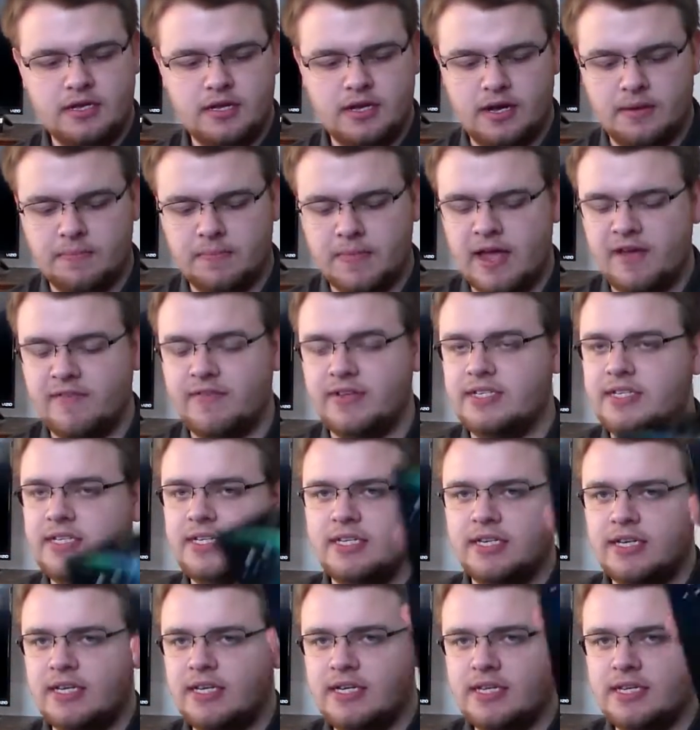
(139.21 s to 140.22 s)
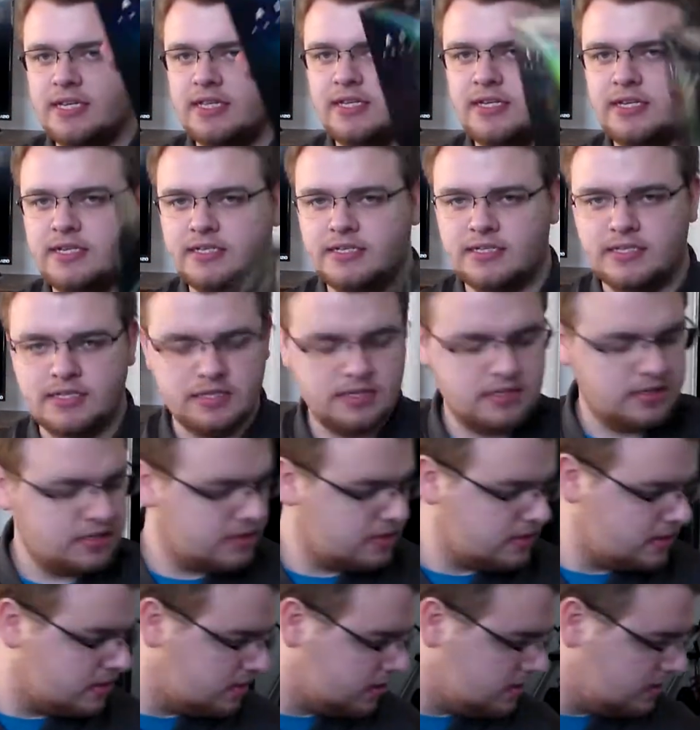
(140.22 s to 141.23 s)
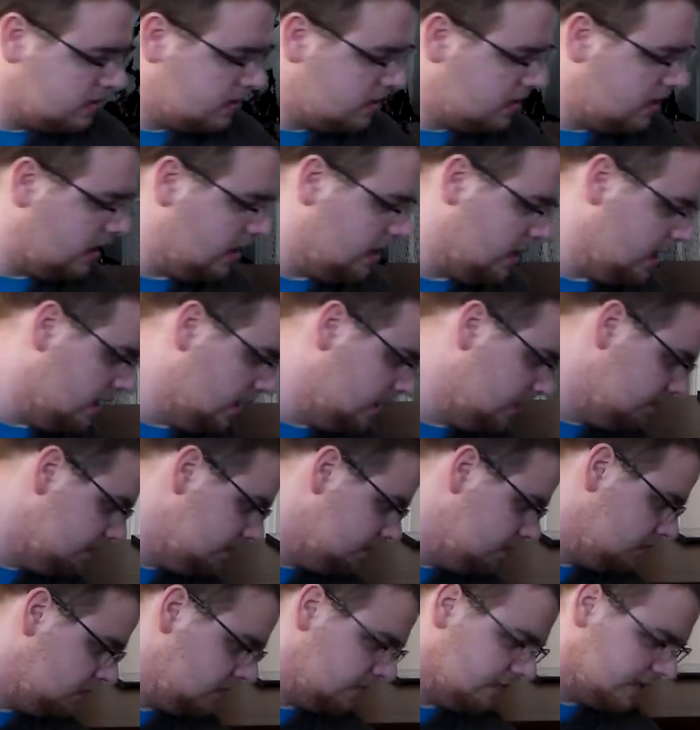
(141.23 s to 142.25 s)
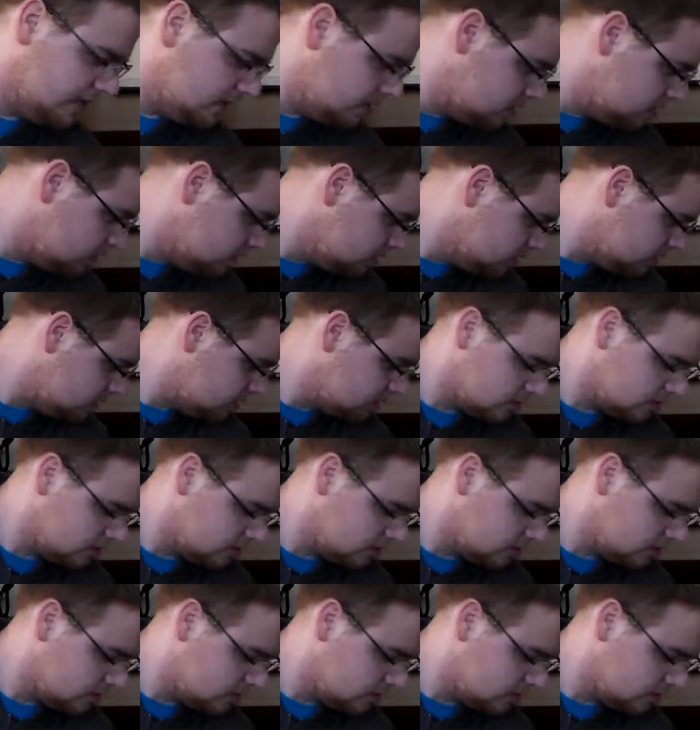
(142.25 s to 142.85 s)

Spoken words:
Haven't seen any of these movies.